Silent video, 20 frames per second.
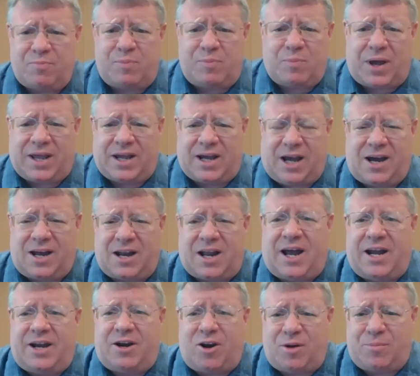my God,
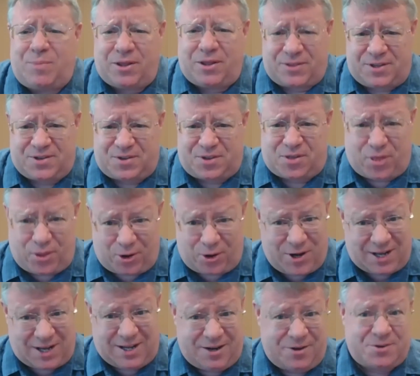I heard about this
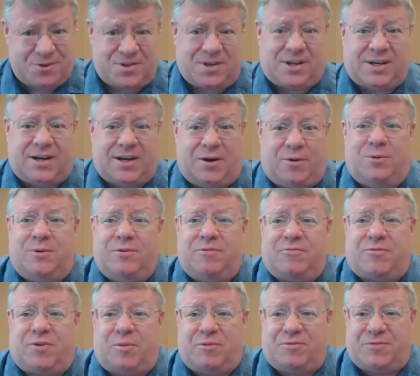30 years ago
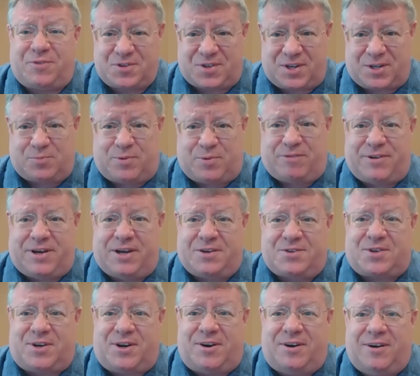from a physics
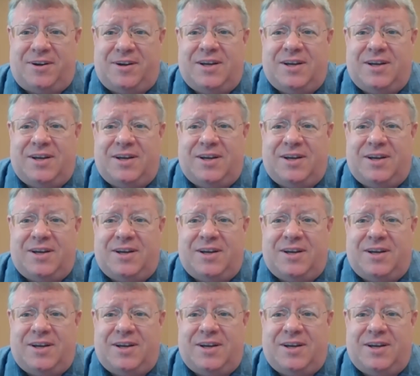professor.